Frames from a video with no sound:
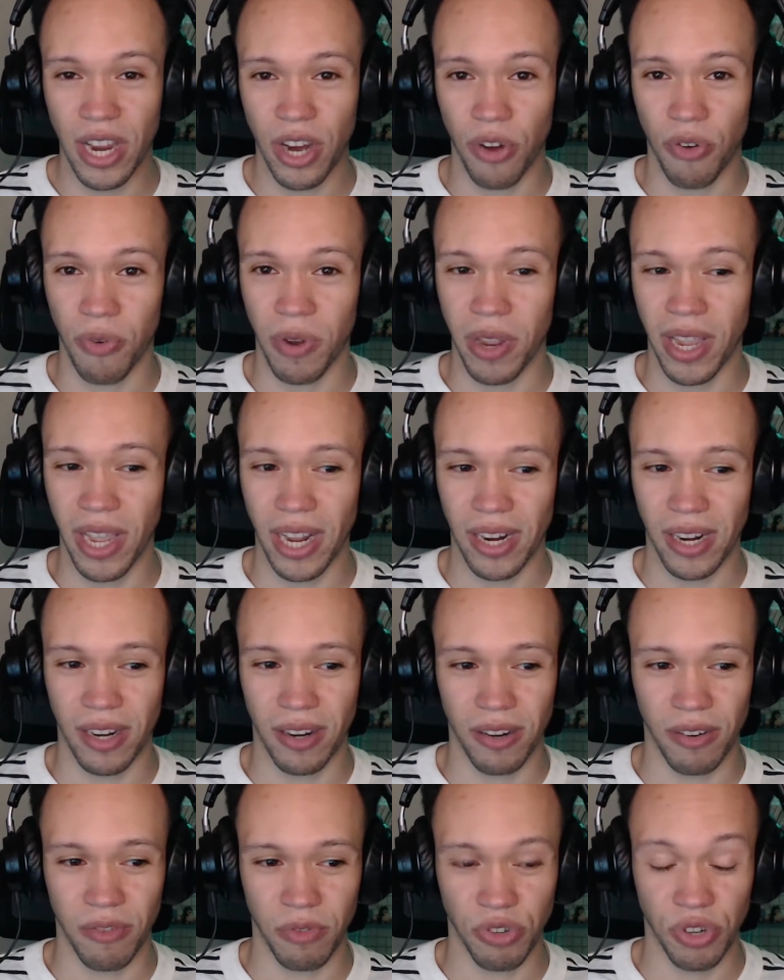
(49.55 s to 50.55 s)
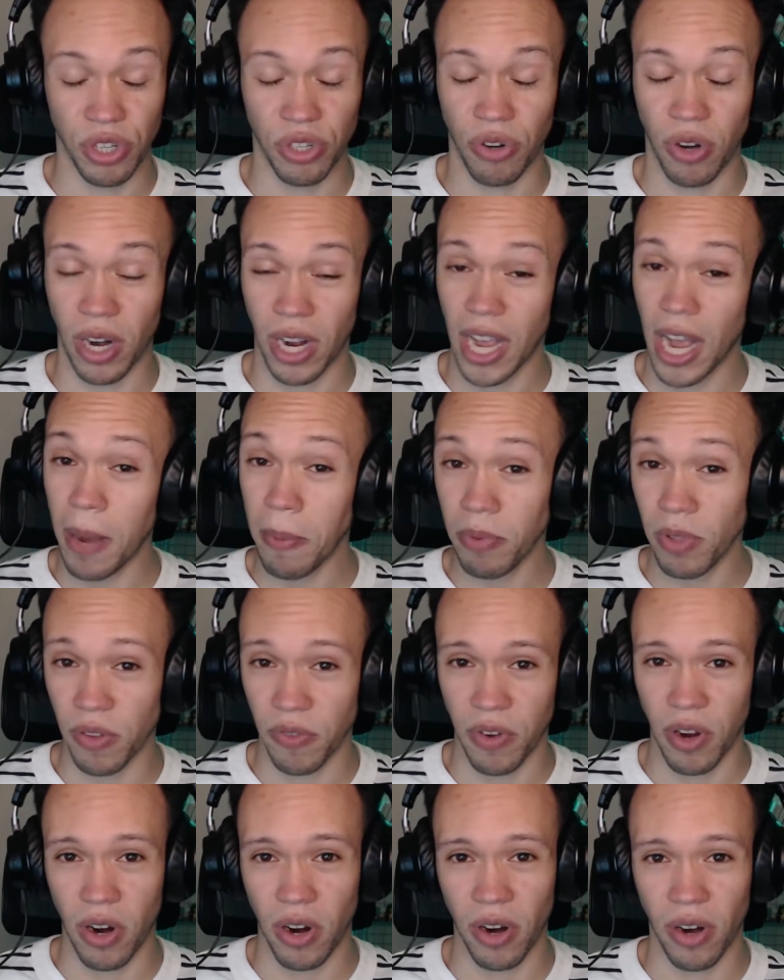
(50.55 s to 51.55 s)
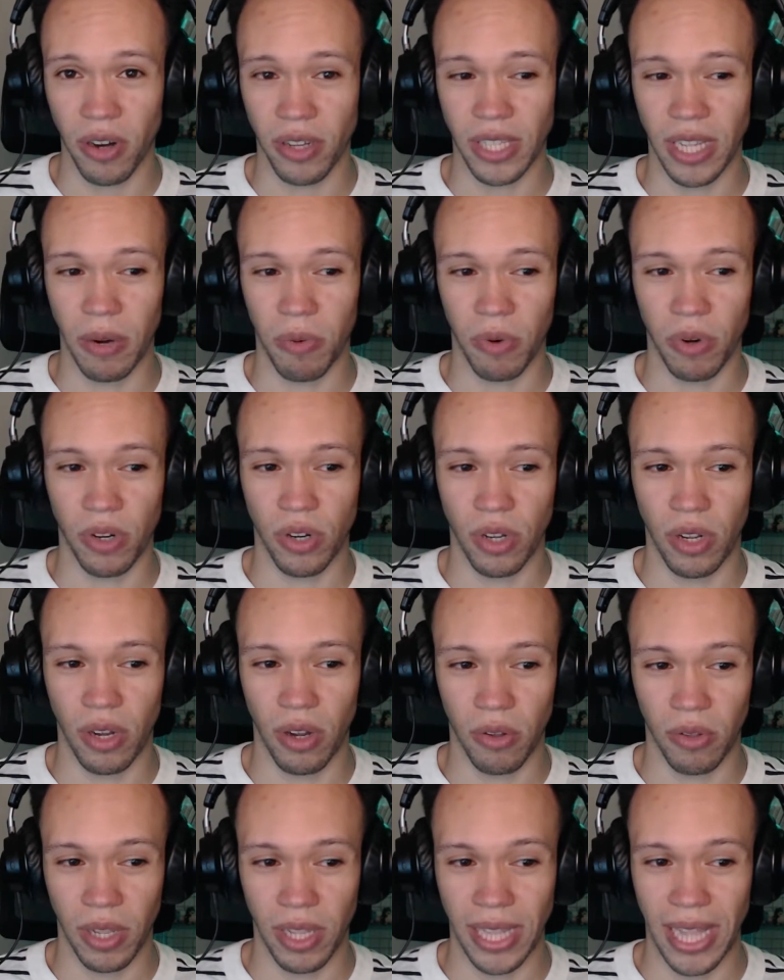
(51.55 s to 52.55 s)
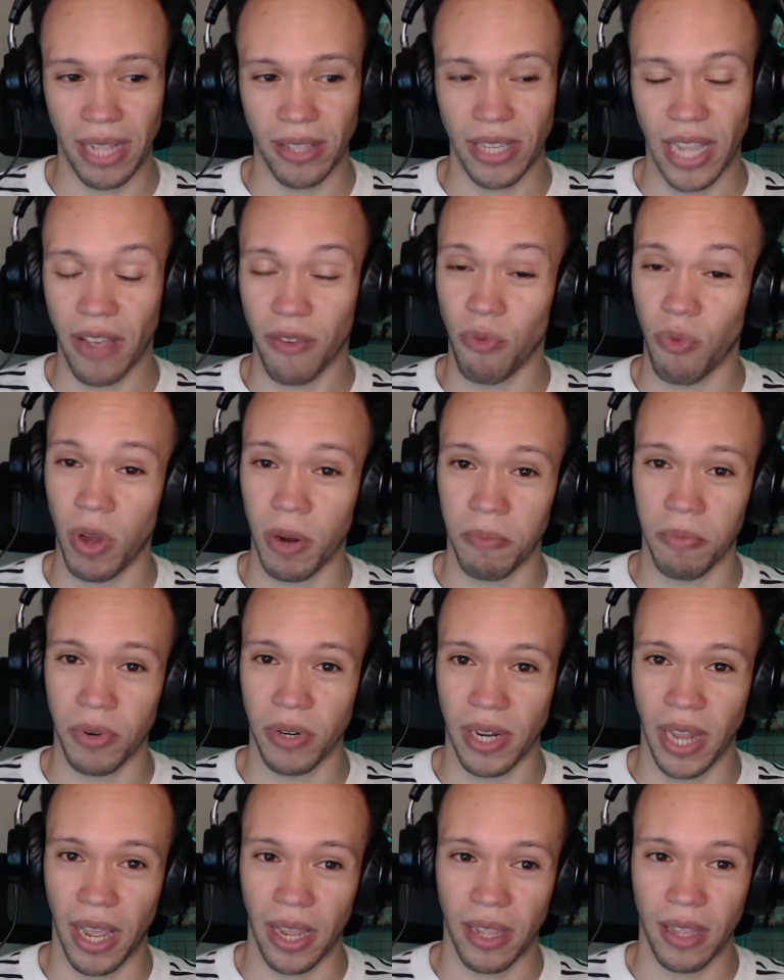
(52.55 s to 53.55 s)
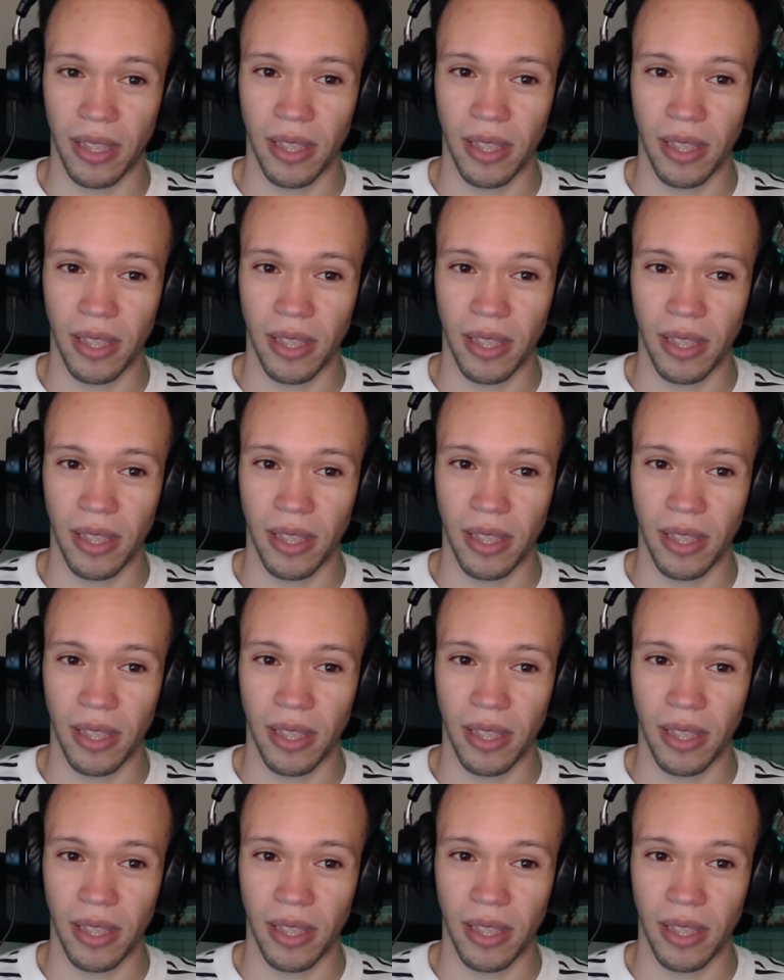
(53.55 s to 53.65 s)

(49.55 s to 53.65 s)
Green got restricted on a couple of cards that were only allowed to have 1 per deck.